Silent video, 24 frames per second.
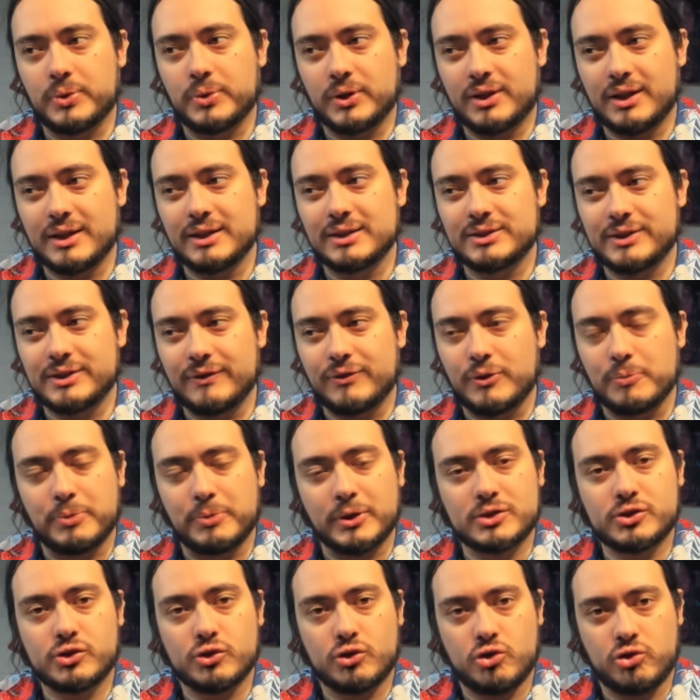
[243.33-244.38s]
thing is, if the
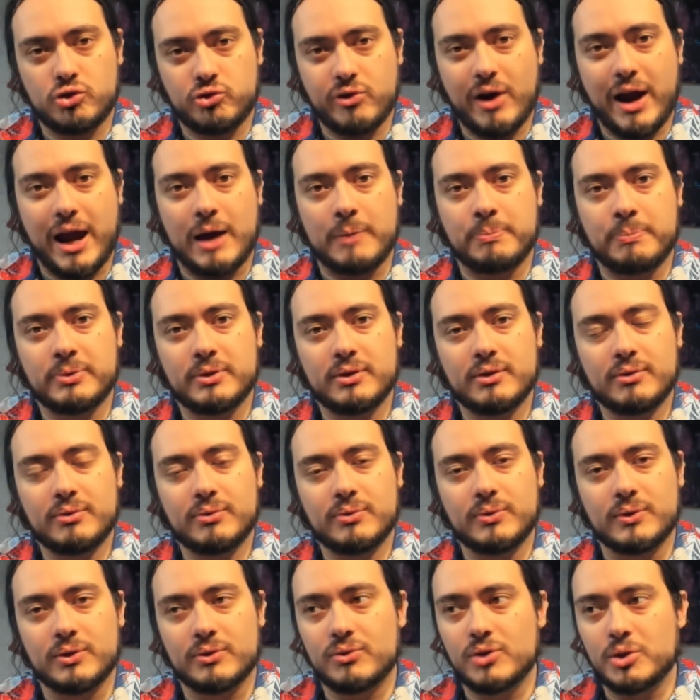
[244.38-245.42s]
book's crap,
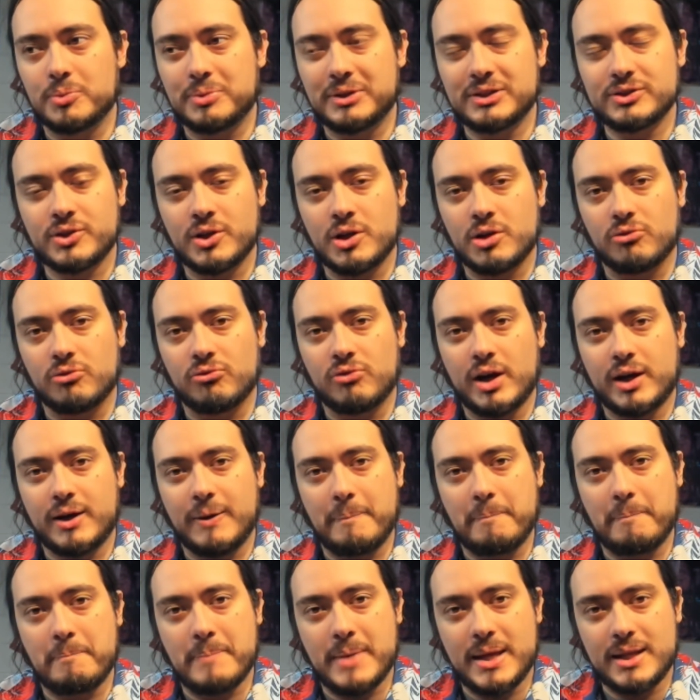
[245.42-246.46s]
nobody's going to
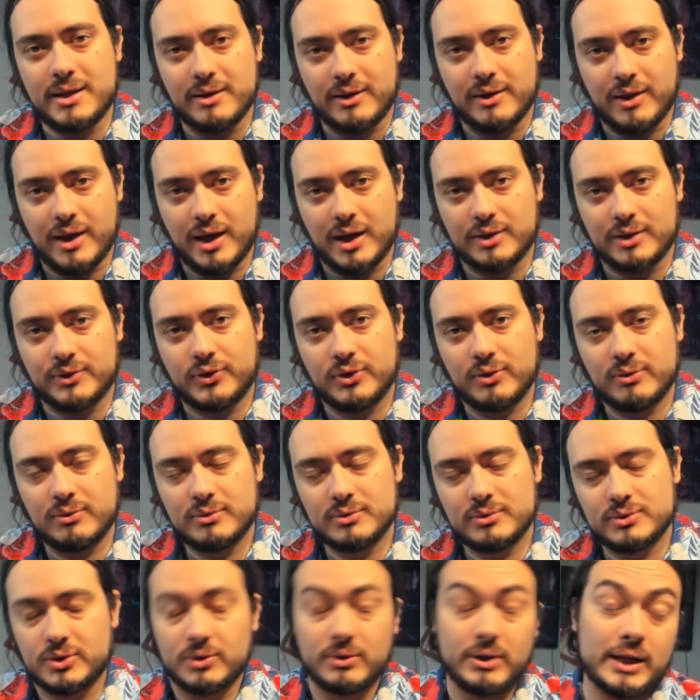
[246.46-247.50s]
recommend that.
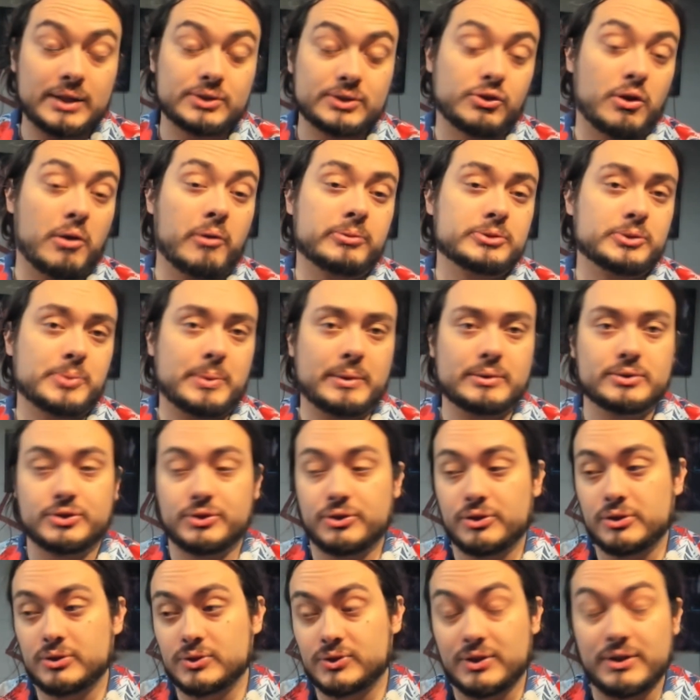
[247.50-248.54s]
So actually, I probably should
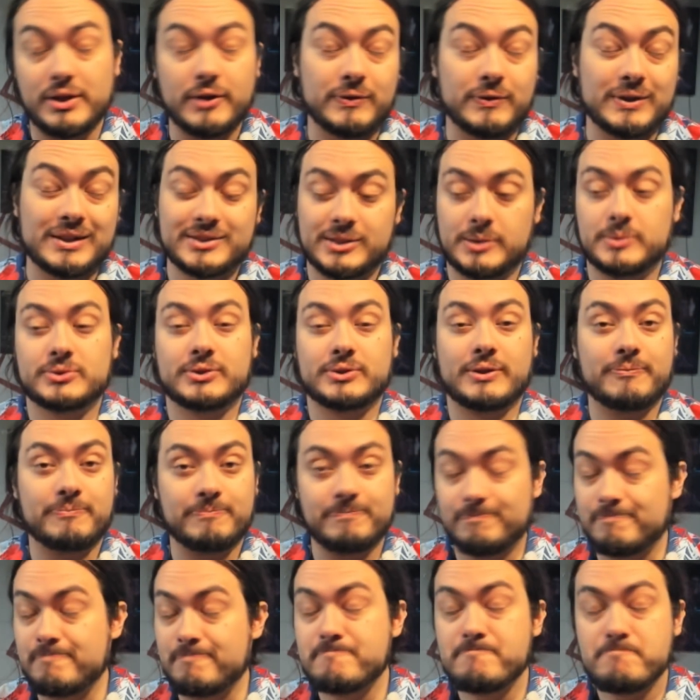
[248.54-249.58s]
use different examples.
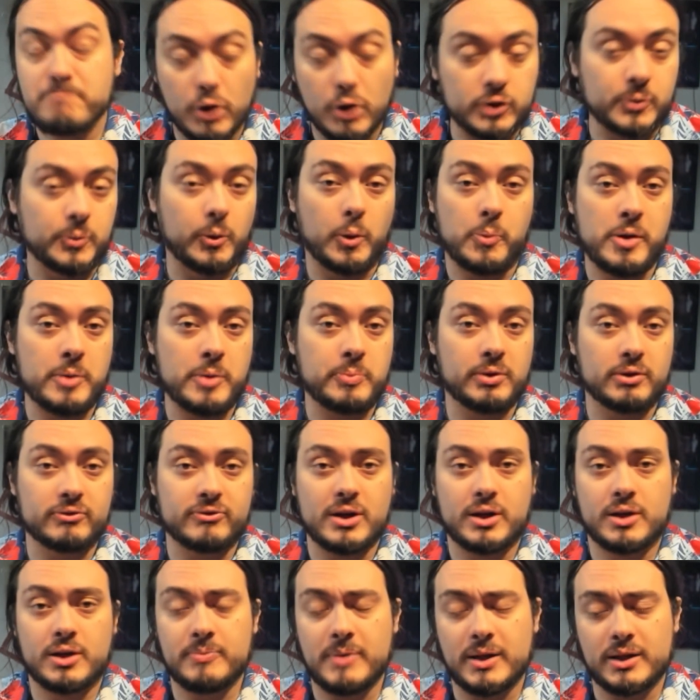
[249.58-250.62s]
Multiple people have
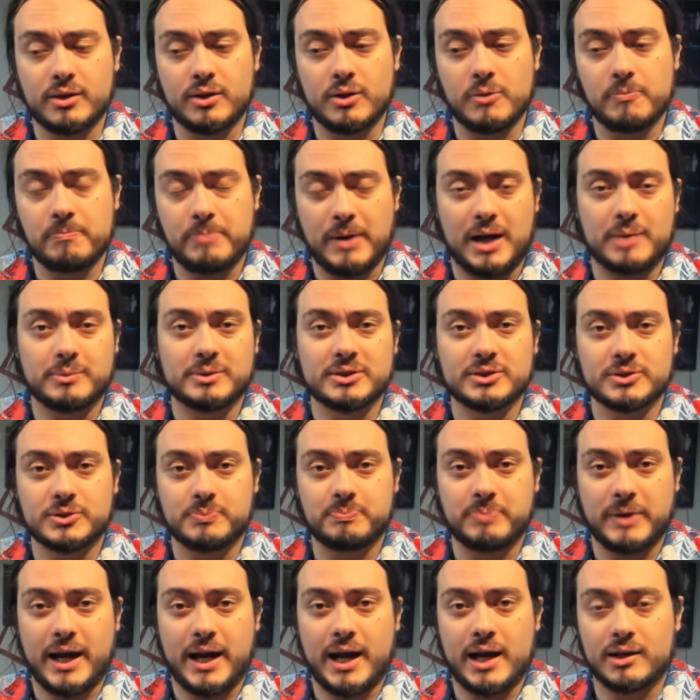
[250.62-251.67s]
recommended Obama's
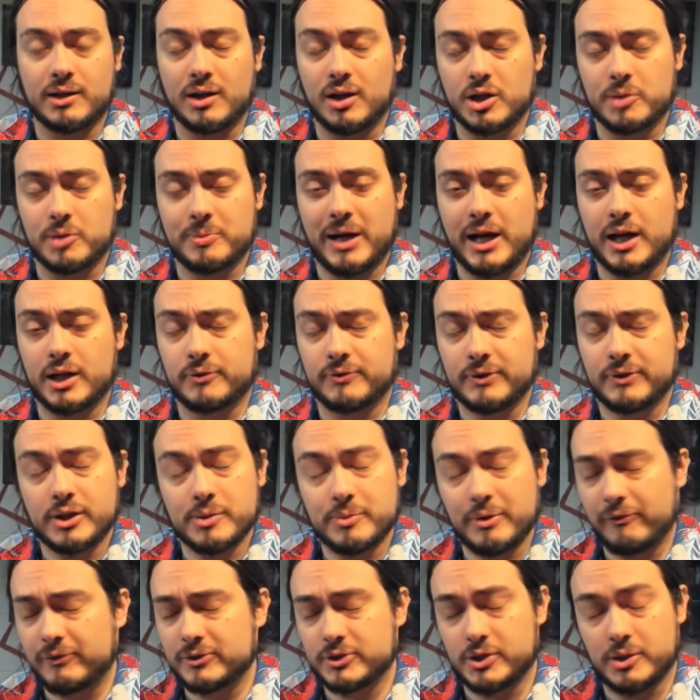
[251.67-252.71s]
autobiography to me
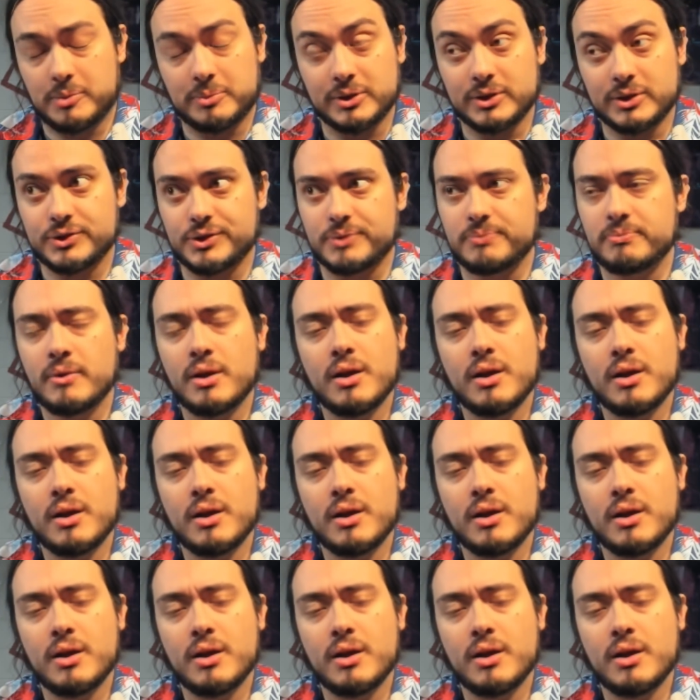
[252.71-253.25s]
for some reason.